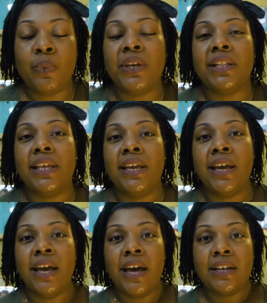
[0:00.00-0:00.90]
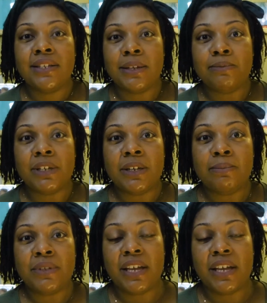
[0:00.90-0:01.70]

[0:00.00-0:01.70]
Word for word: weekly symptoms.